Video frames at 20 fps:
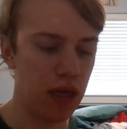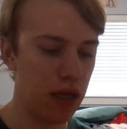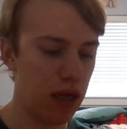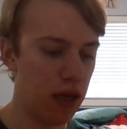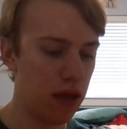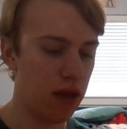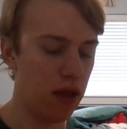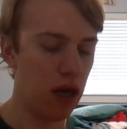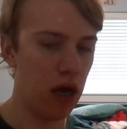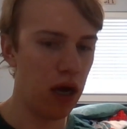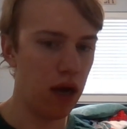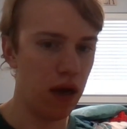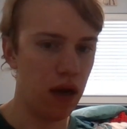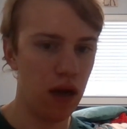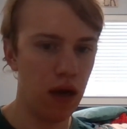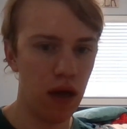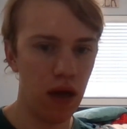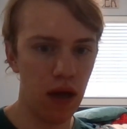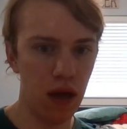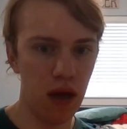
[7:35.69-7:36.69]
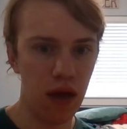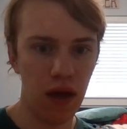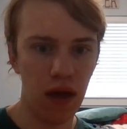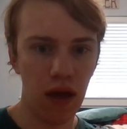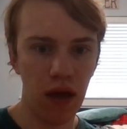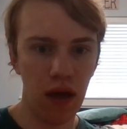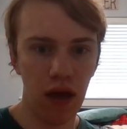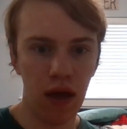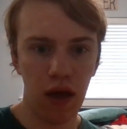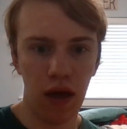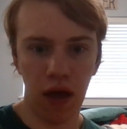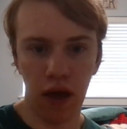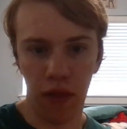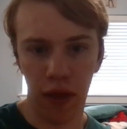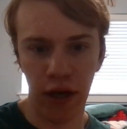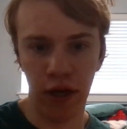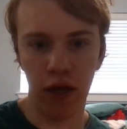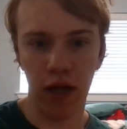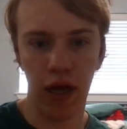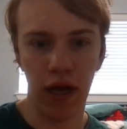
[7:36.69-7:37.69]
Guess not.
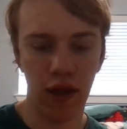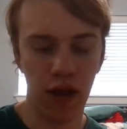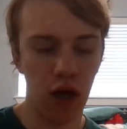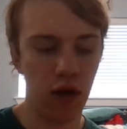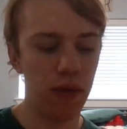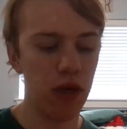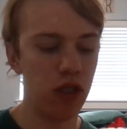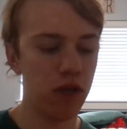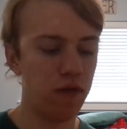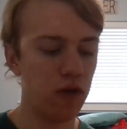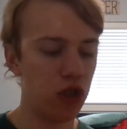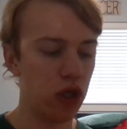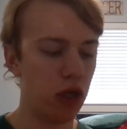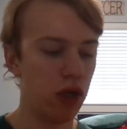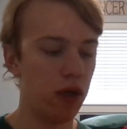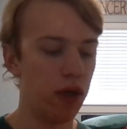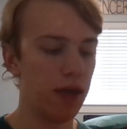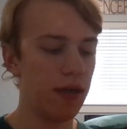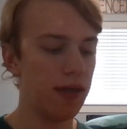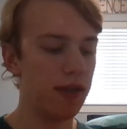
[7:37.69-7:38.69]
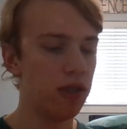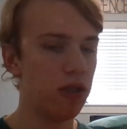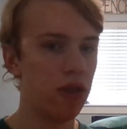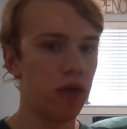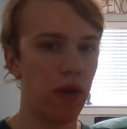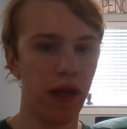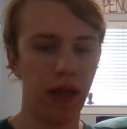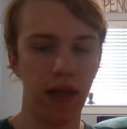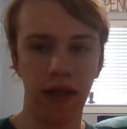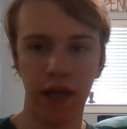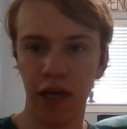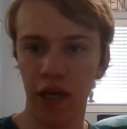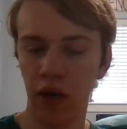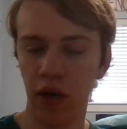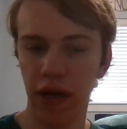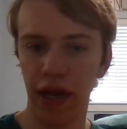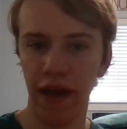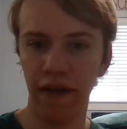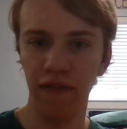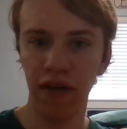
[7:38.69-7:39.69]
Thank you guys so much for tuning into this
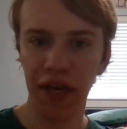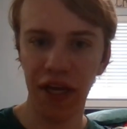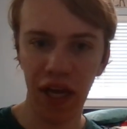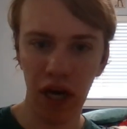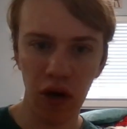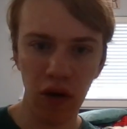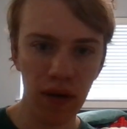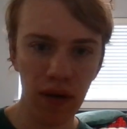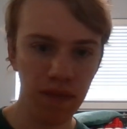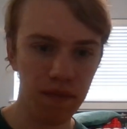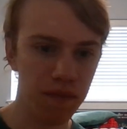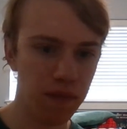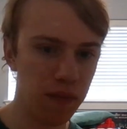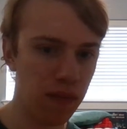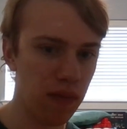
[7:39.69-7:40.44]
Q&A video.